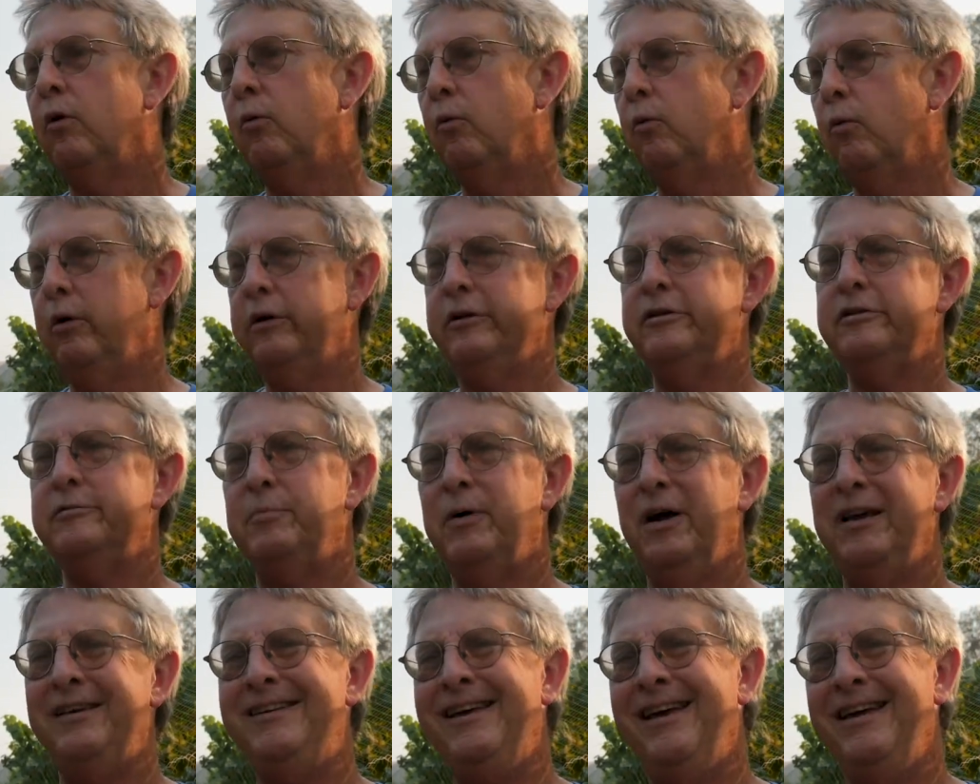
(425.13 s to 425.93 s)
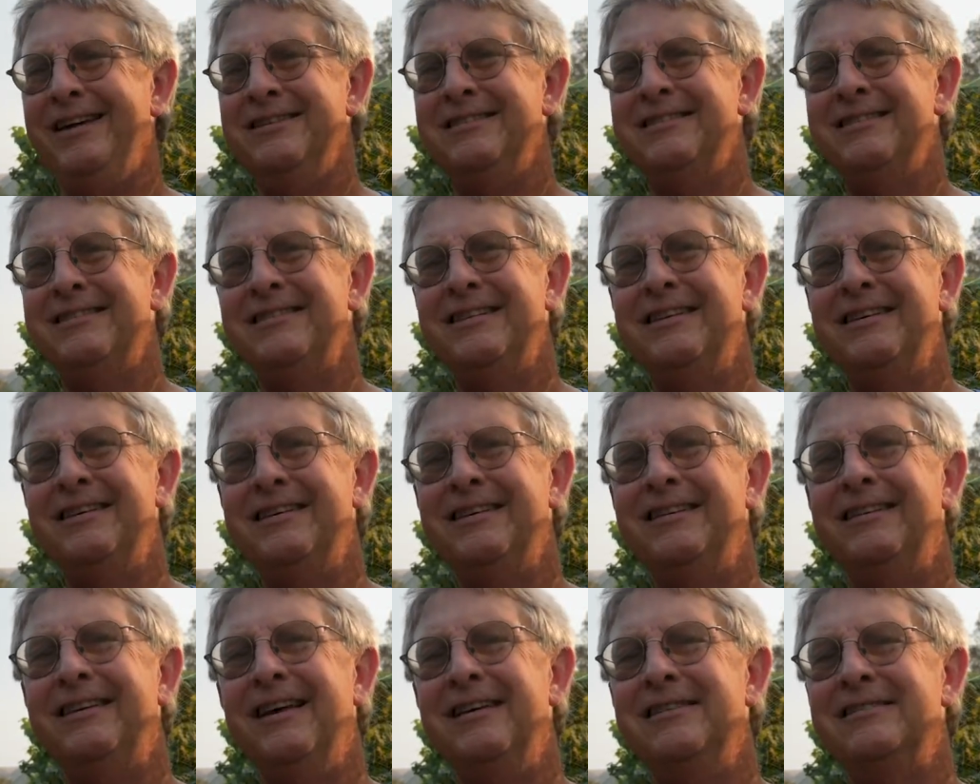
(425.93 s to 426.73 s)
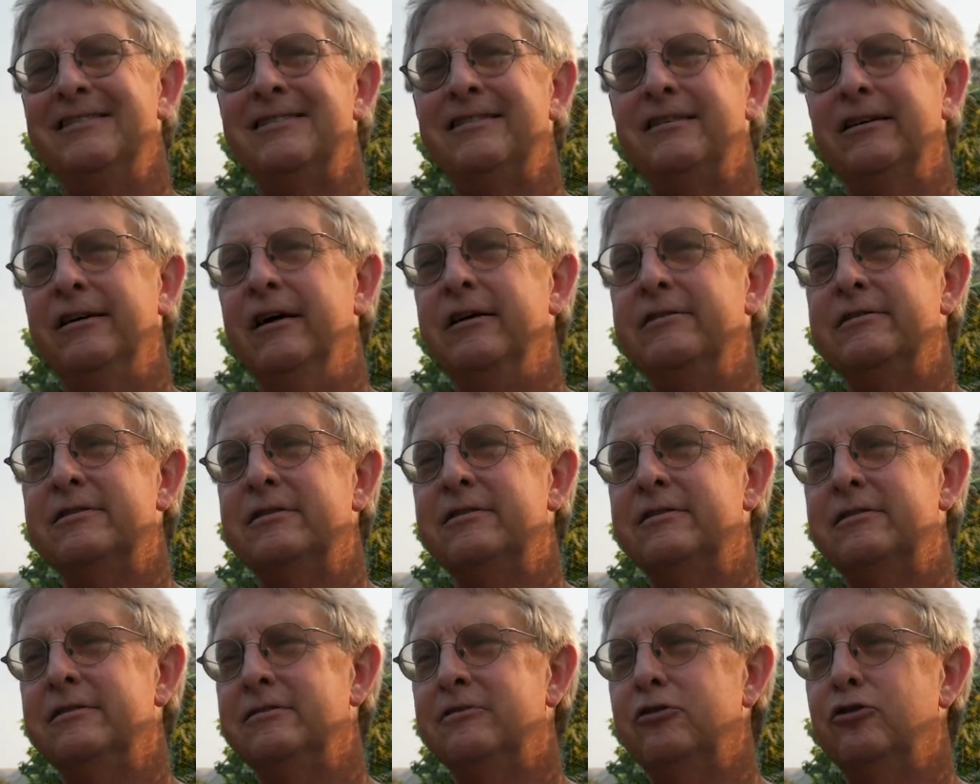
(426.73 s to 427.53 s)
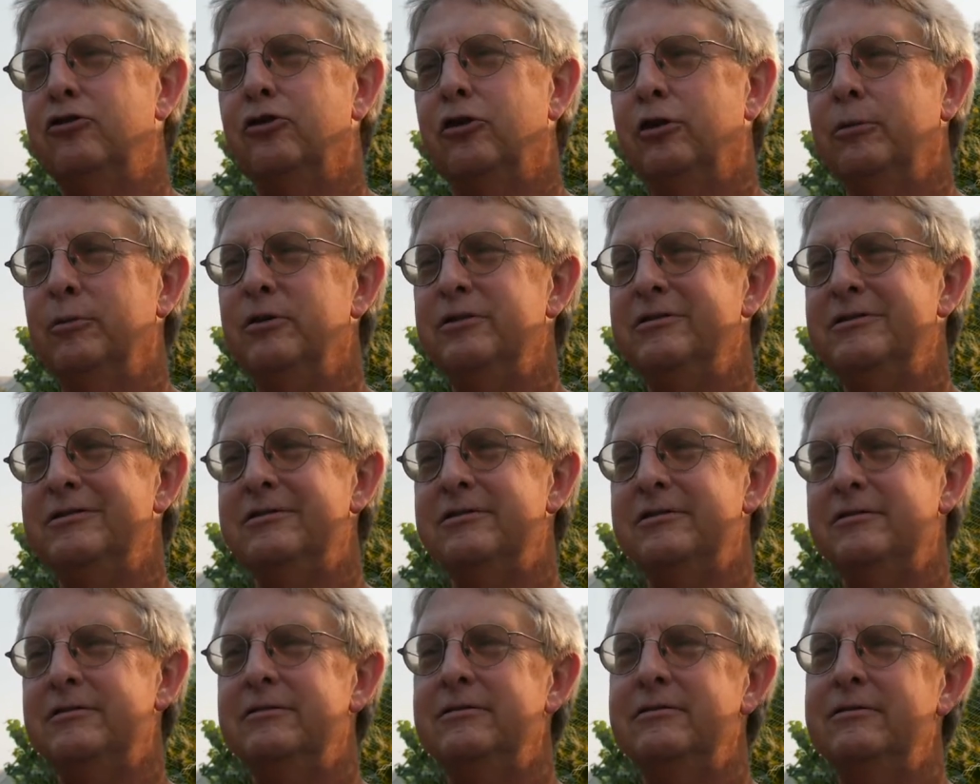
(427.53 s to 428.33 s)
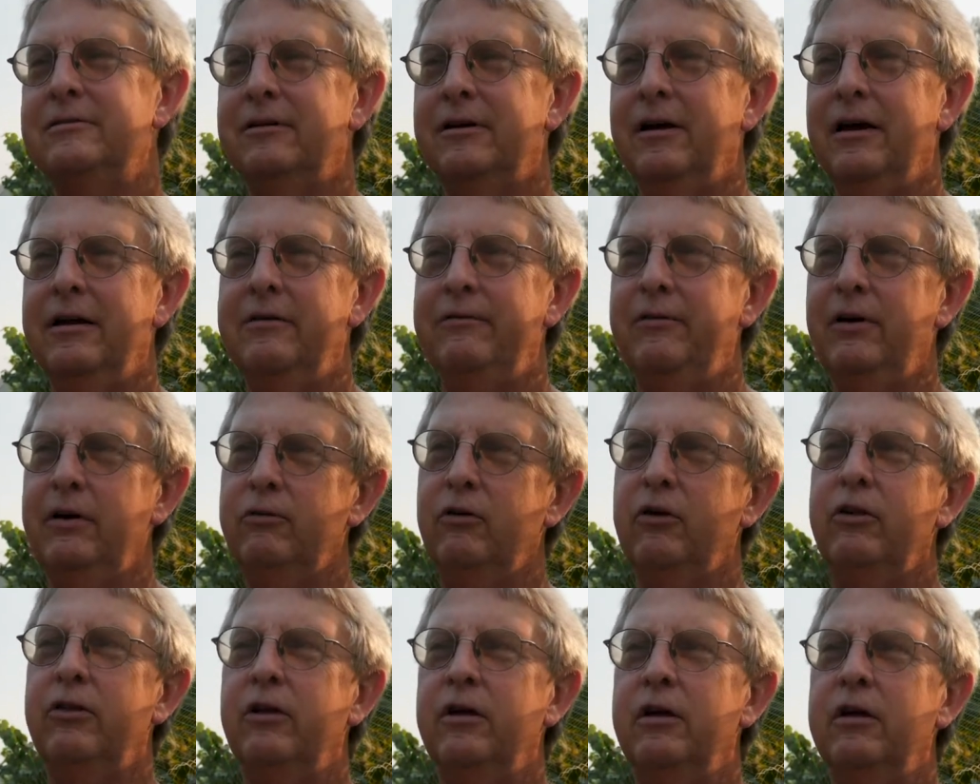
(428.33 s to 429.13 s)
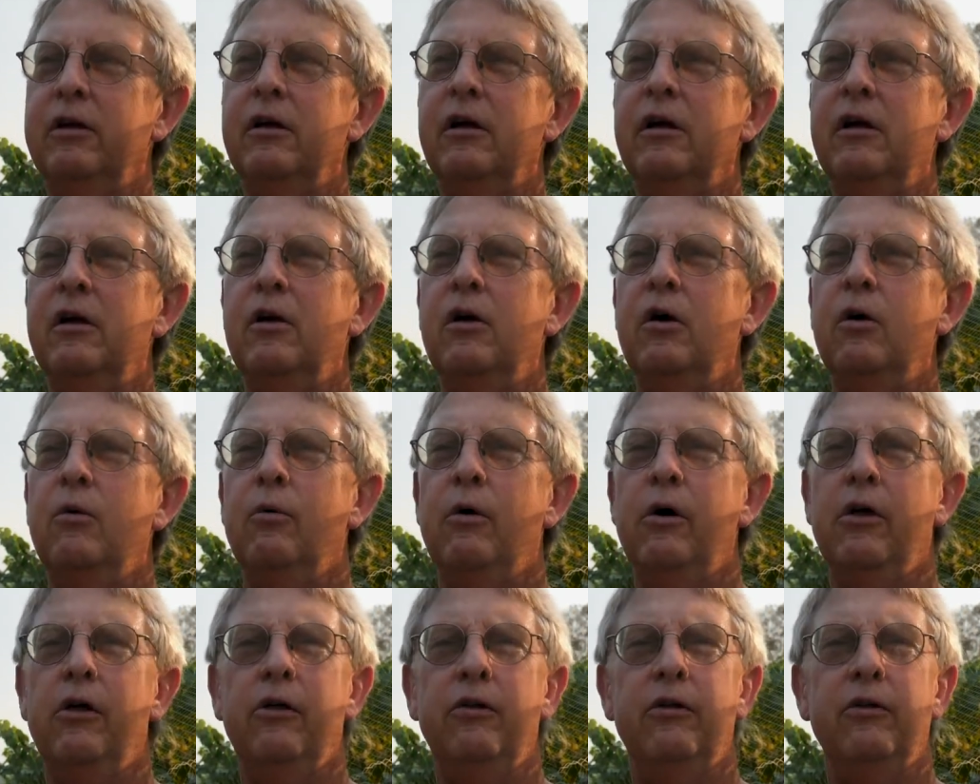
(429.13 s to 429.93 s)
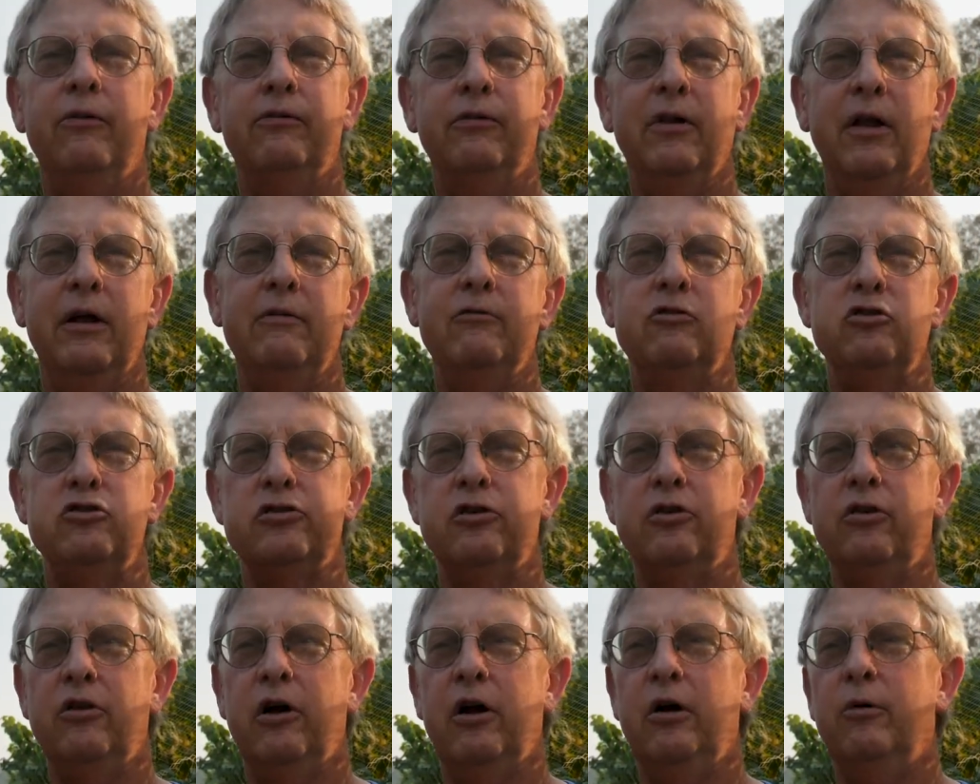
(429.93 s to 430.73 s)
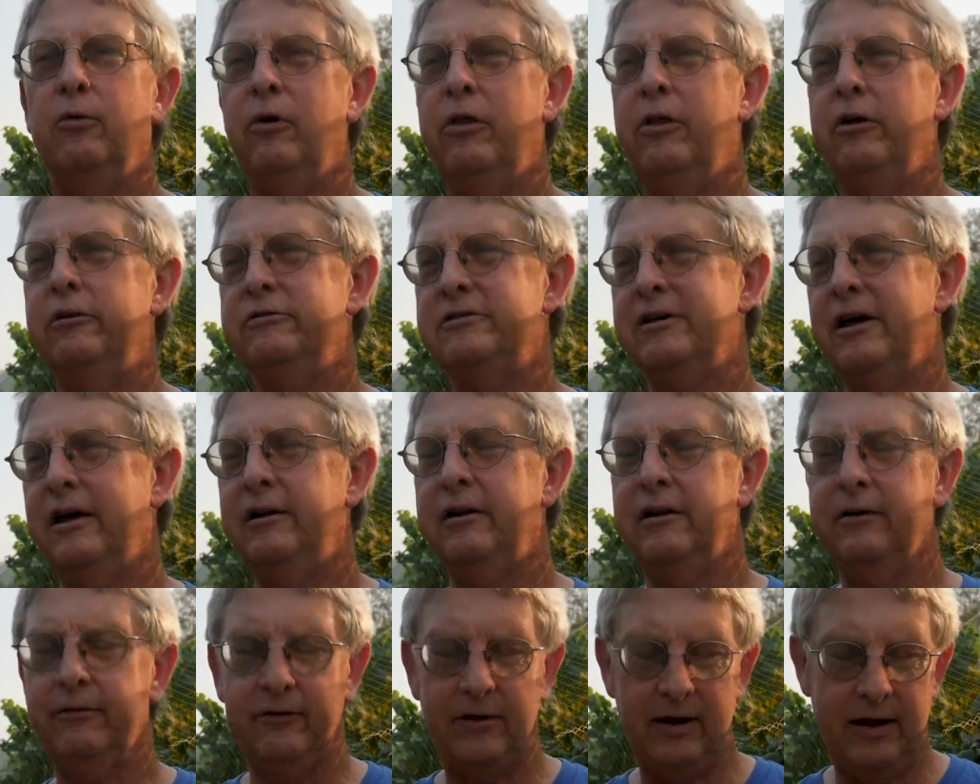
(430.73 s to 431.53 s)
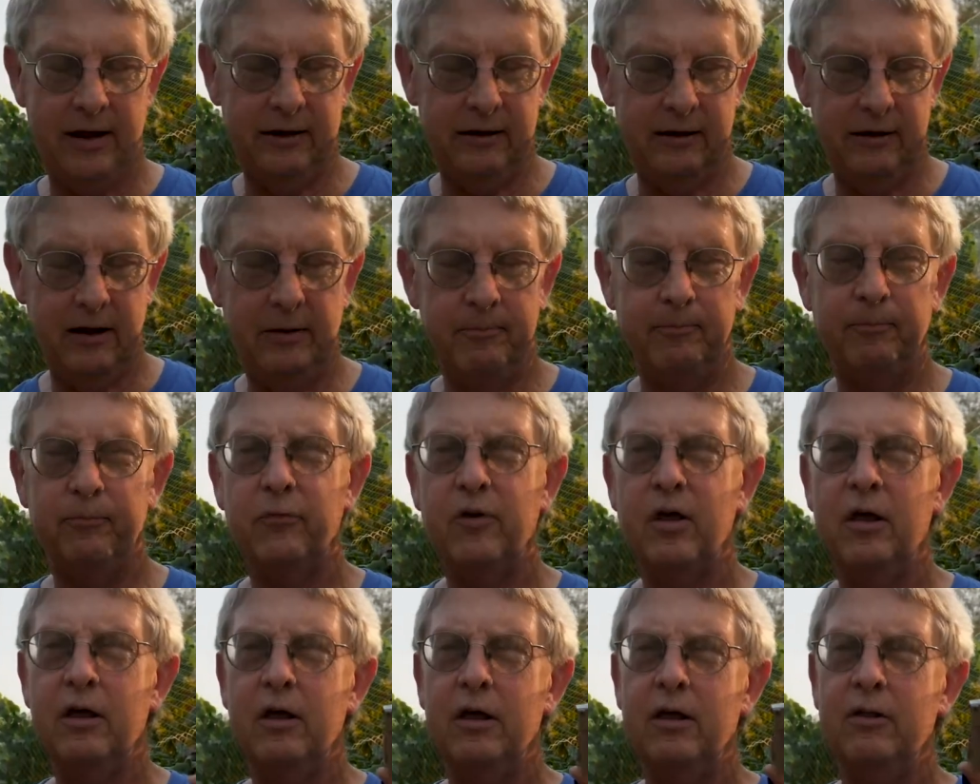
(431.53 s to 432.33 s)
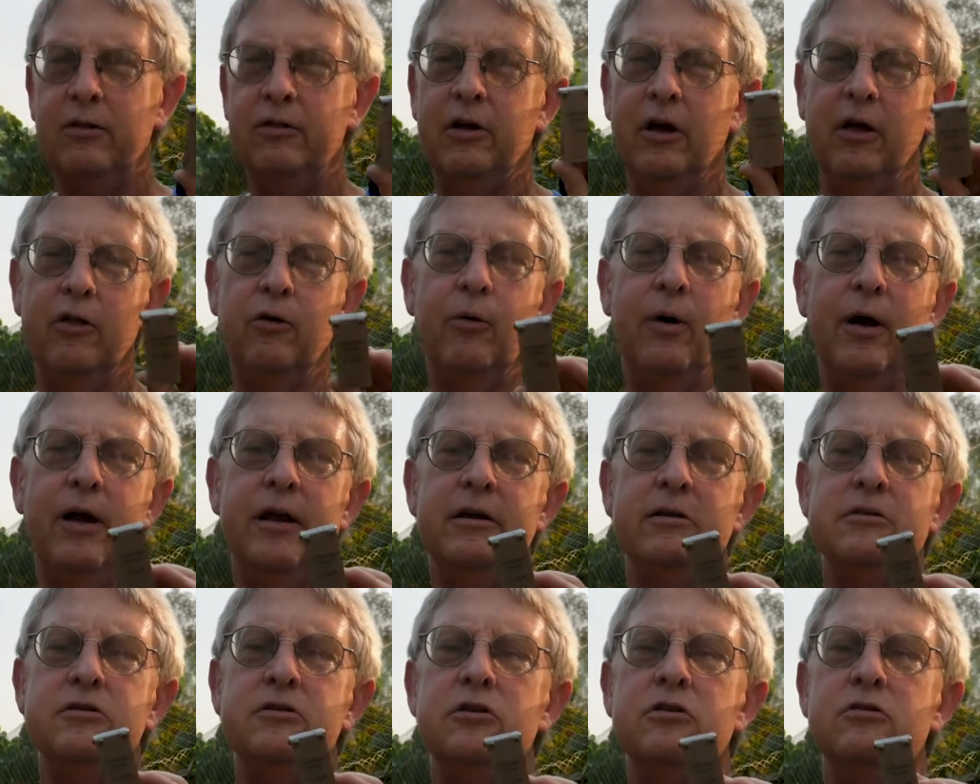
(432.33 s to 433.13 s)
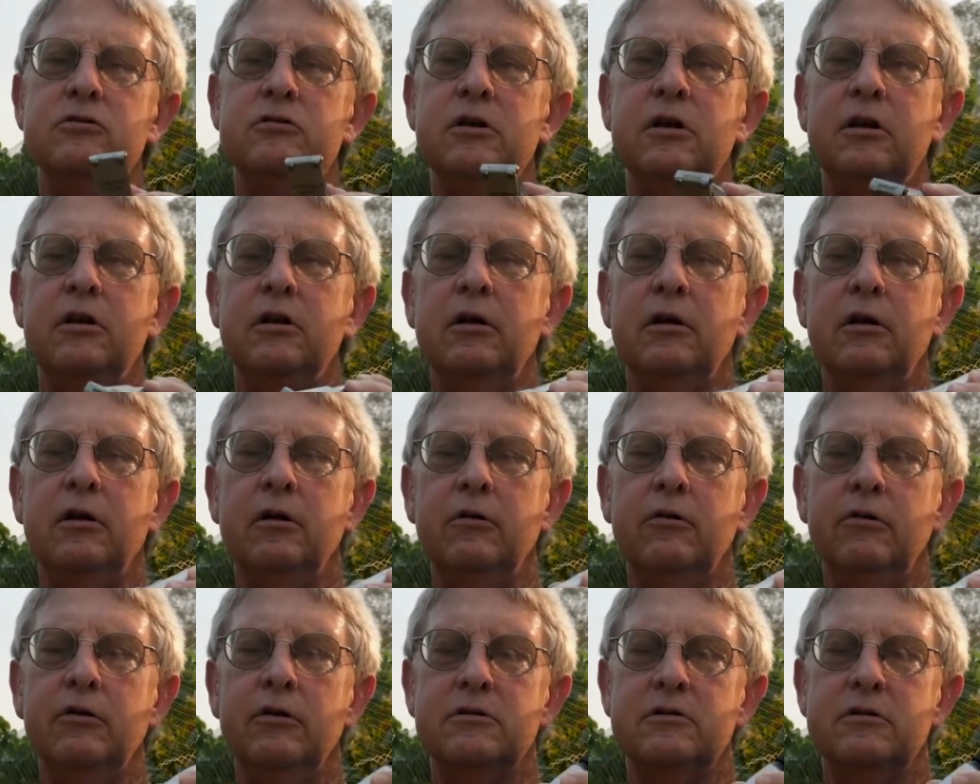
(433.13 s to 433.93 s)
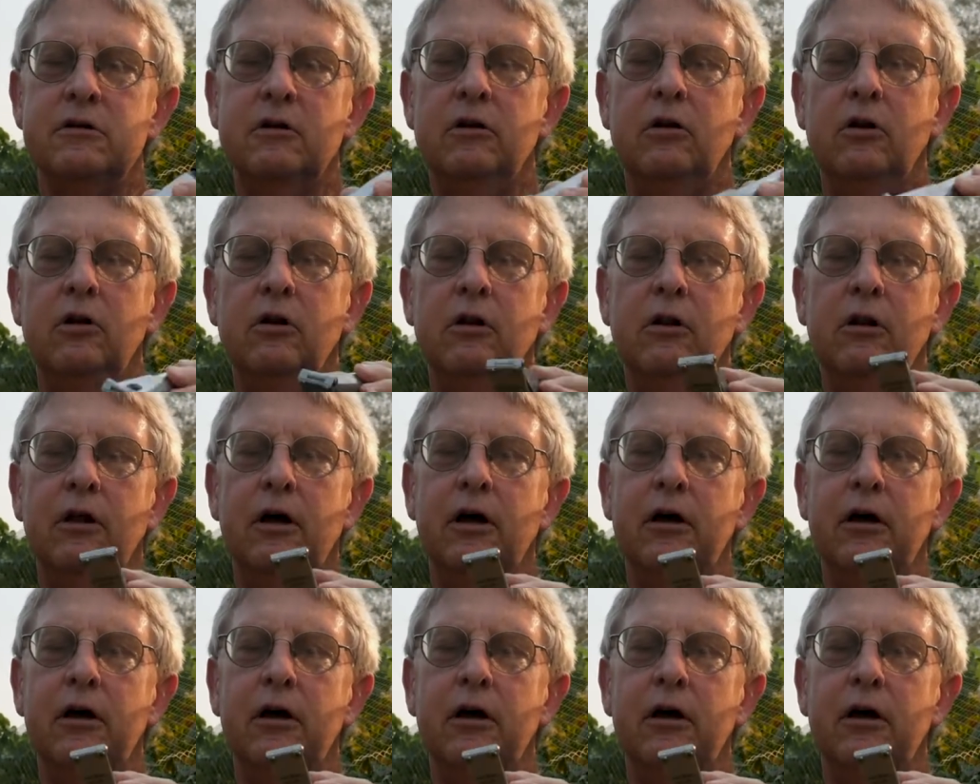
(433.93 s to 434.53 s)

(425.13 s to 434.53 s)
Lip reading: One is by taste. Taste to us determines kind of everything, whether the flavors are there, whether it's had enough hang time. The other way is using this little